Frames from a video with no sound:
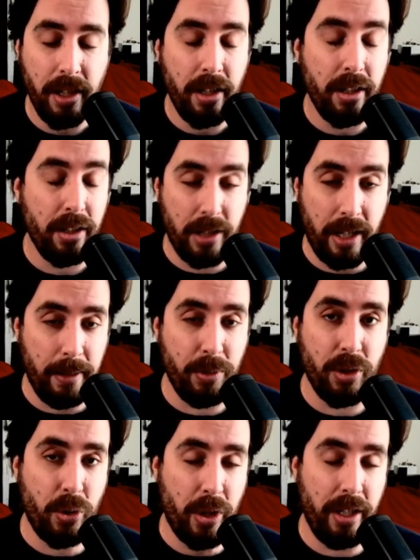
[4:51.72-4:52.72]
the time
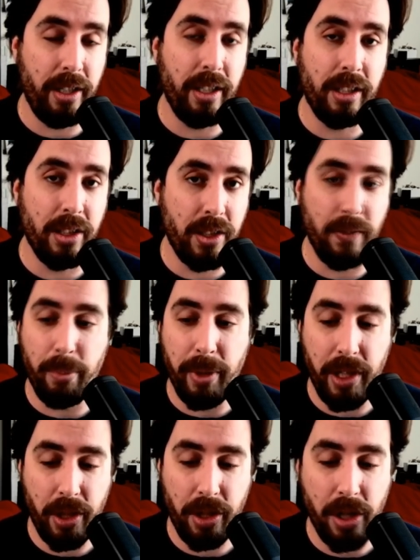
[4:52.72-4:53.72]
just trying to get this
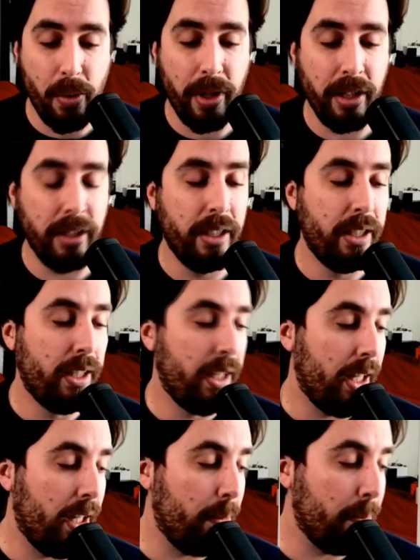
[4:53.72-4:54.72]
information going
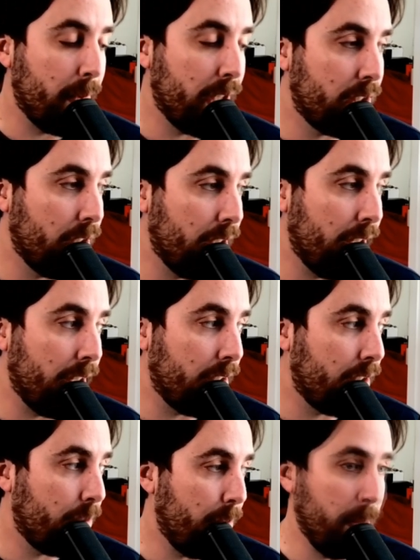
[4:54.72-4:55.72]
um, so
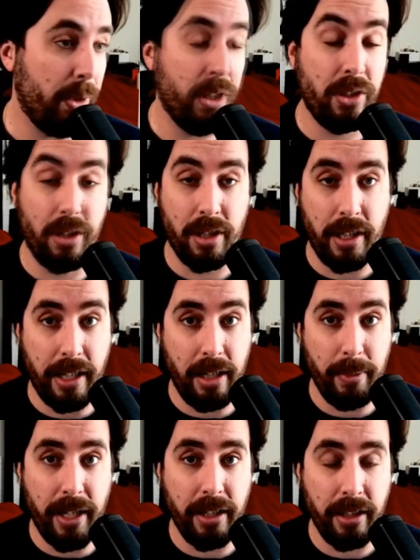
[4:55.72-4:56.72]
that people can start talking
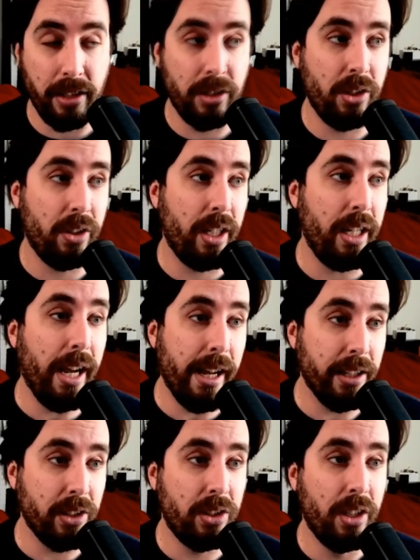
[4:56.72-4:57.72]
about it, and so that
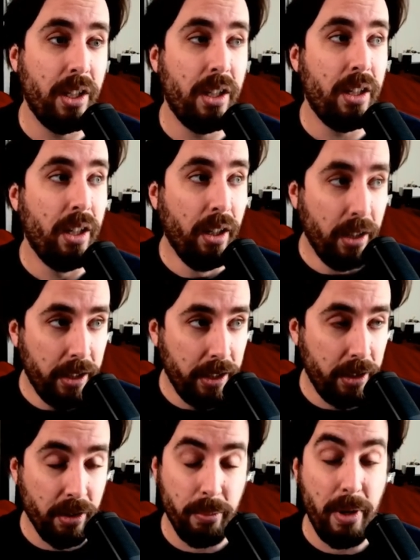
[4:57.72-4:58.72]
as you
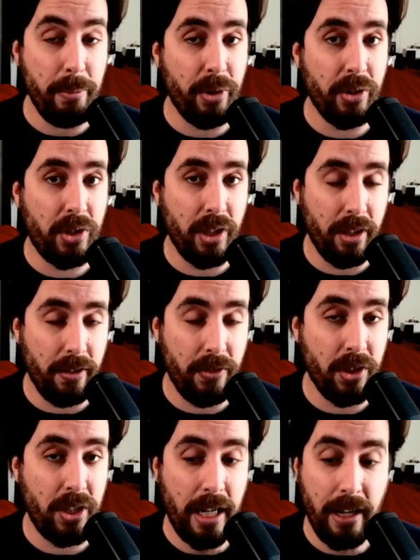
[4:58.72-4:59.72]
know the members of the
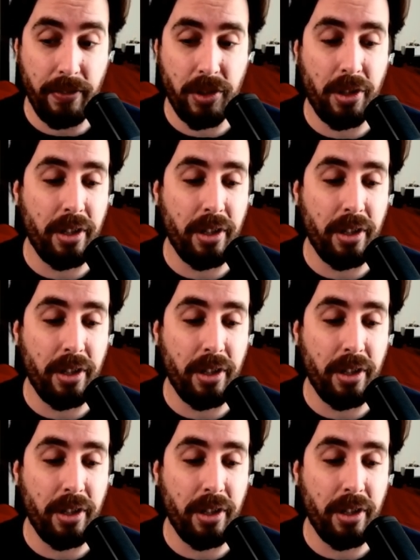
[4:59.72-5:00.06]
staff start